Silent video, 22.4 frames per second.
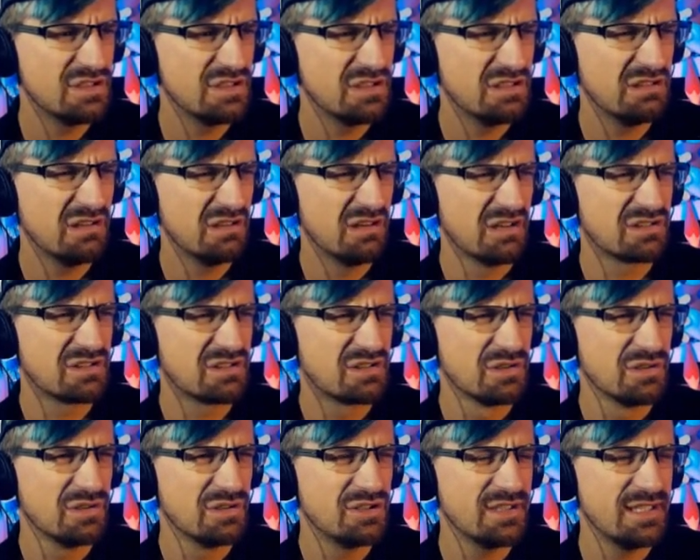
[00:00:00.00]
Oh,
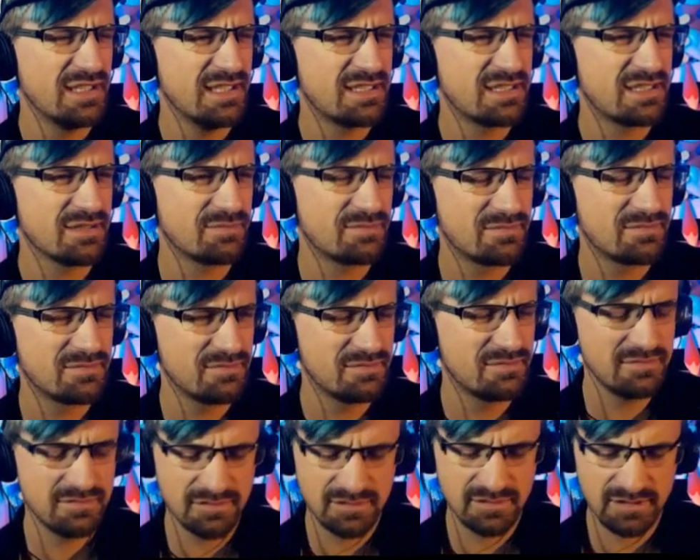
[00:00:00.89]
dude, you need to...
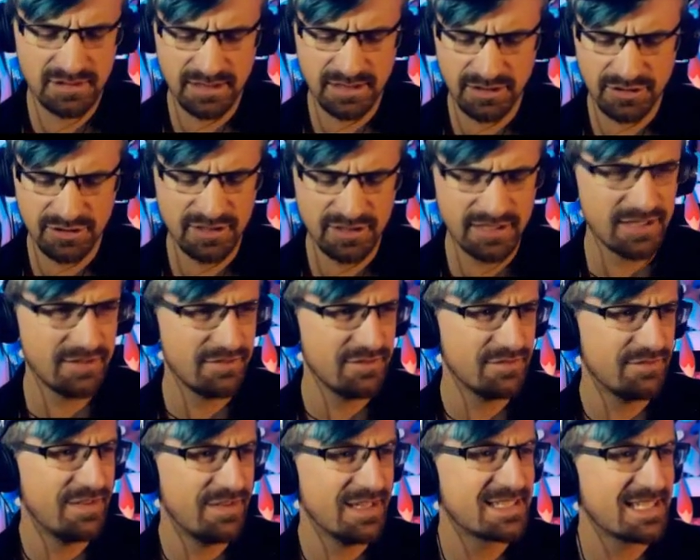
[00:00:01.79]
I don't need a
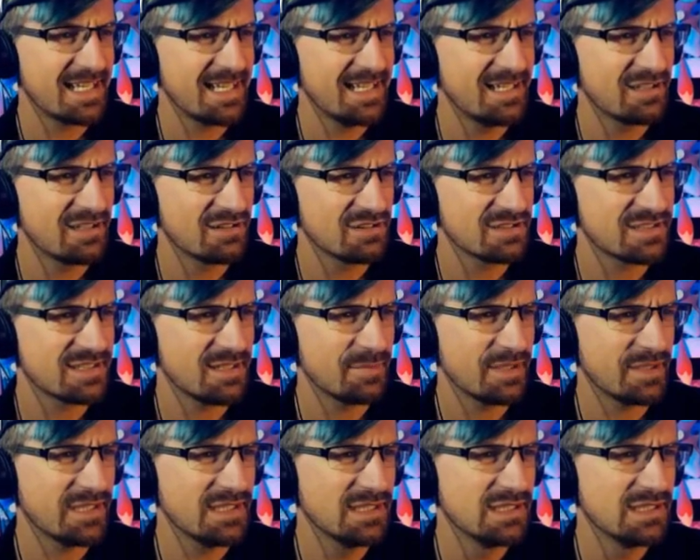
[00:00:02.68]
ventilator or something?